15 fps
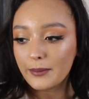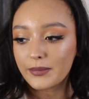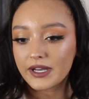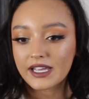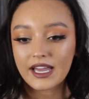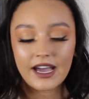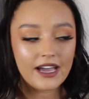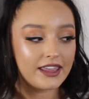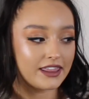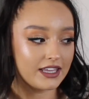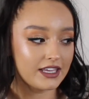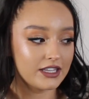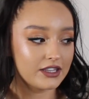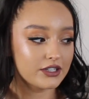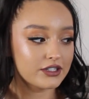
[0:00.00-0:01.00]
But yeah, I
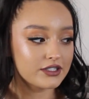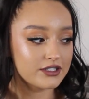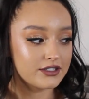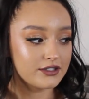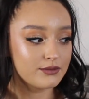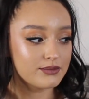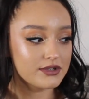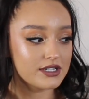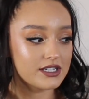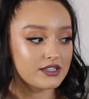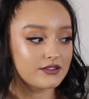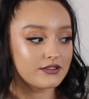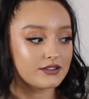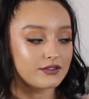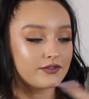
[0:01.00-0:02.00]
think it looks super
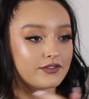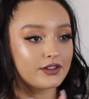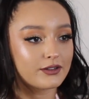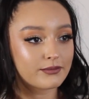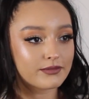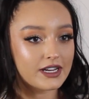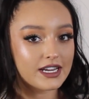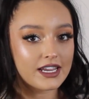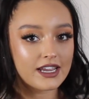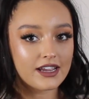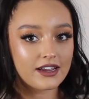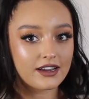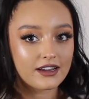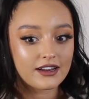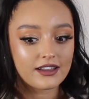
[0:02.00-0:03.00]
cute to film right
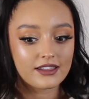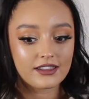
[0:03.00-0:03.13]
here and I